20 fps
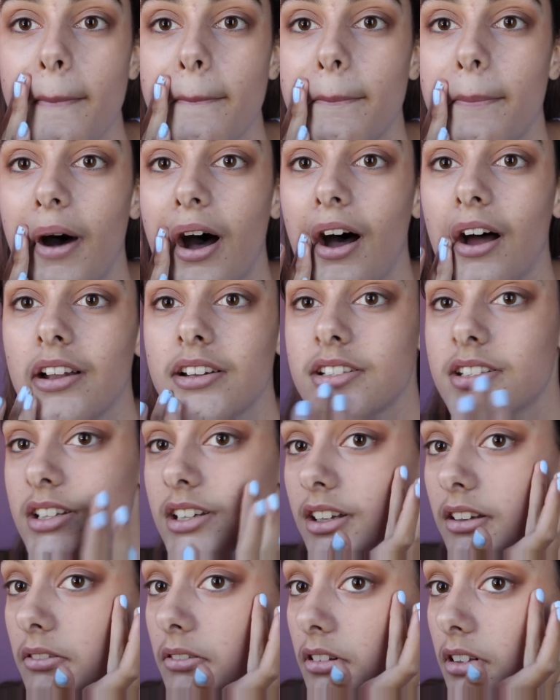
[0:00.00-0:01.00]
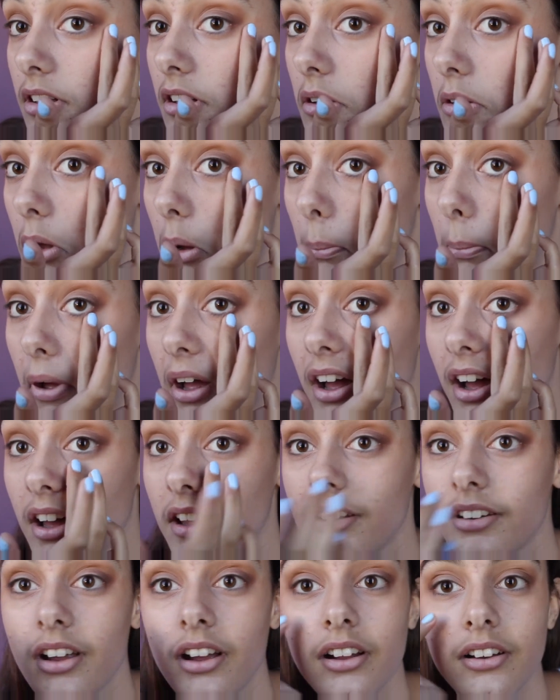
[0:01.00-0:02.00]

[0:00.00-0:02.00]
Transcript: But not bad,